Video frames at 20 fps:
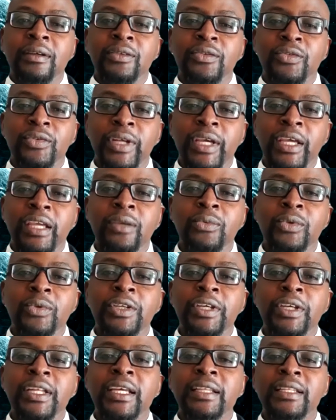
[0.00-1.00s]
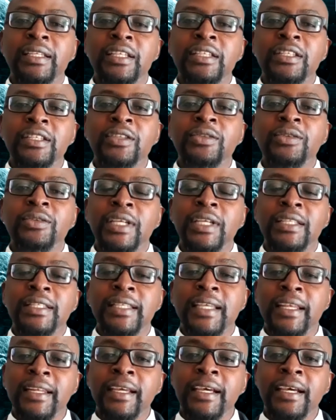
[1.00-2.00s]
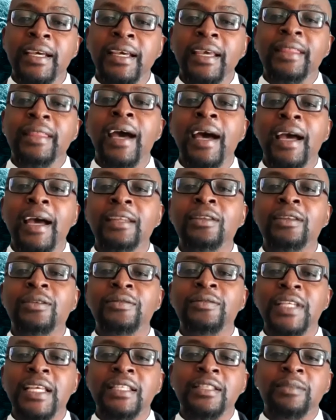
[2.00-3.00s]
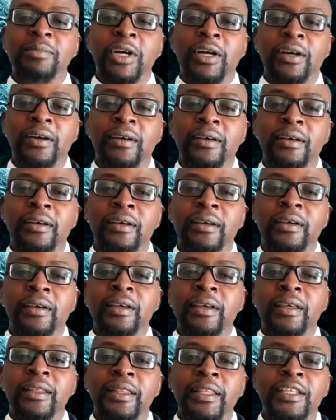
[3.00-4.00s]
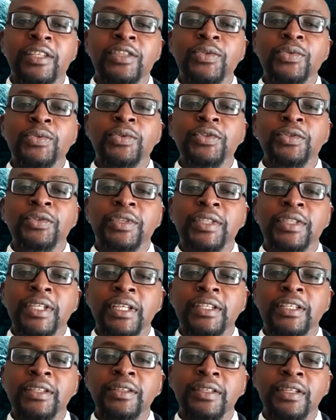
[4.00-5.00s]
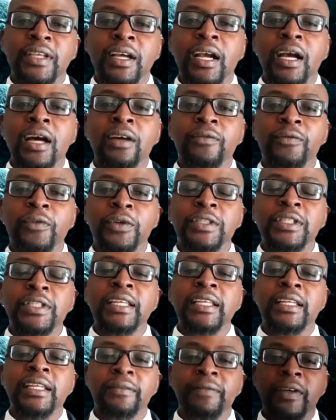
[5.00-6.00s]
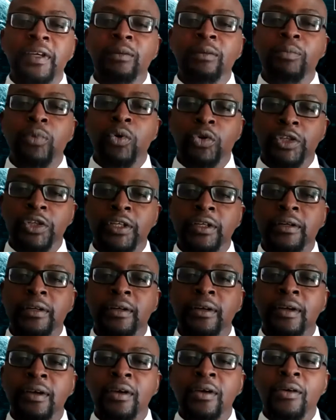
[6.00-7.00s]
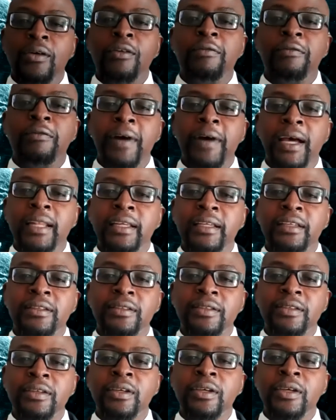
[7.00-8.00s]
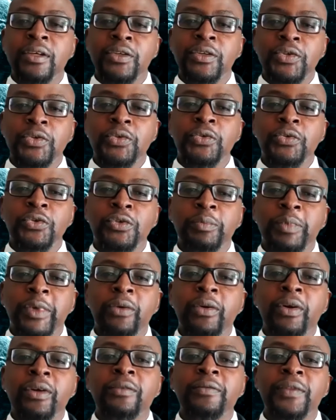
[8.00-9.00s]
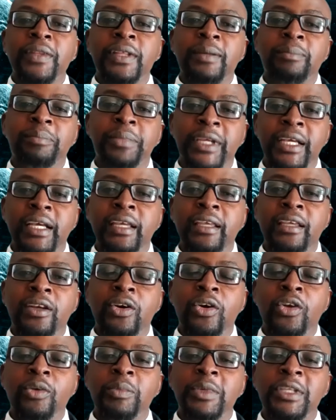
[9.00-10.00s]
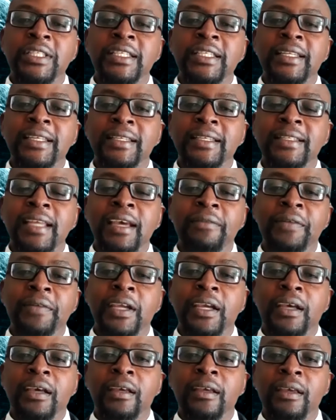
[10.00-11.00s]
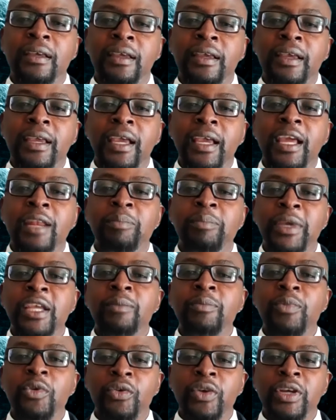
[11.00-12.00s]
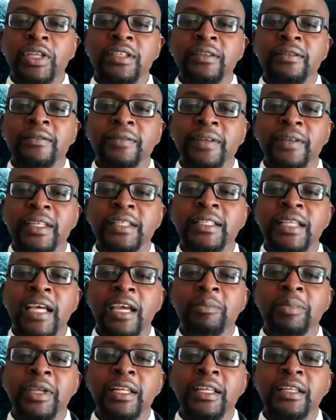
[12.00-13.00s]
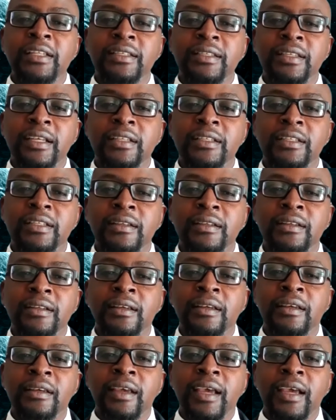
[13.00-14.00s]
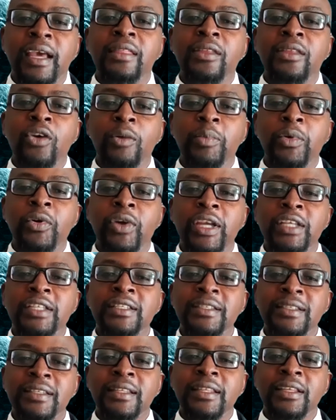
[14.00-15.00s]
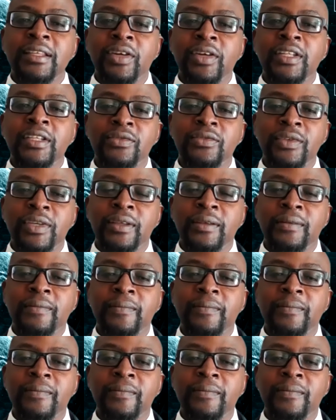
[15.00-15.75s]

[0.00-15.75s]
Today, we turn our attention to Tanzania and the island of Zanzibar. These two jurisdictions account for a significant portion of filings due to being one of the bigger economies in East Africa and being progressive in its IP legislation and the operations at the registry.